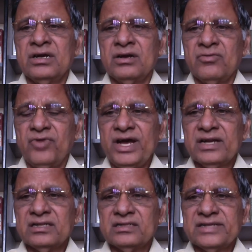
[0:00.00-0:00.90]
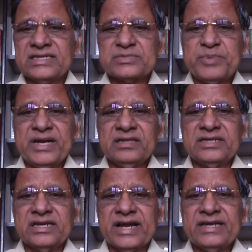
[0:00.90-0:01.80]
where they spend the
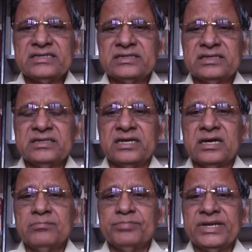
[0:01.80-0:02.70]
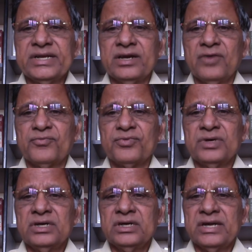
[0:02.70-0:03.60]
night in the company of
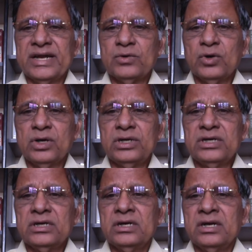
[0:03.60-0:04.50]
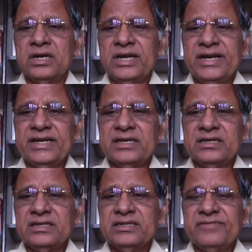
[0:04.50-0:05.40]
an old lady
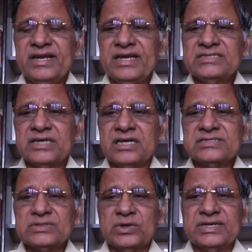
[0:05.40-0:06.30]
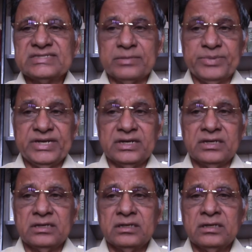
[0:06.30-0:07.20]
in the village, also disappeared.
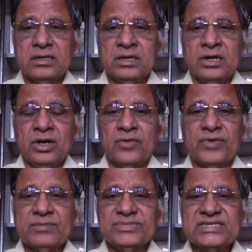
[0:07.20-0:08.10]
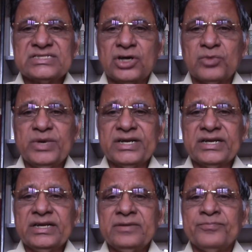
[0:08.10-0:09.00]
From this
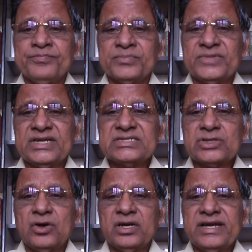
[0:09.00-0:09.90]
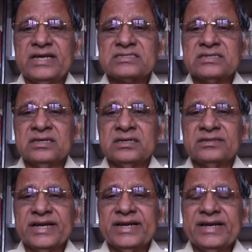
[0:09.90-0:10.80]
dormitory, that is called as
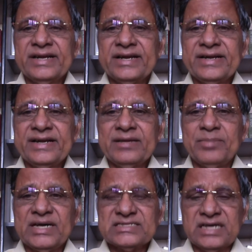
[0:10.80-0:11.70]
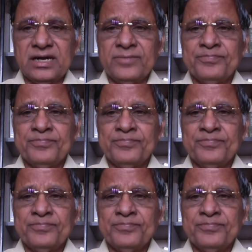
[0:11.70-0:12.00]
Dangidigidi Basa,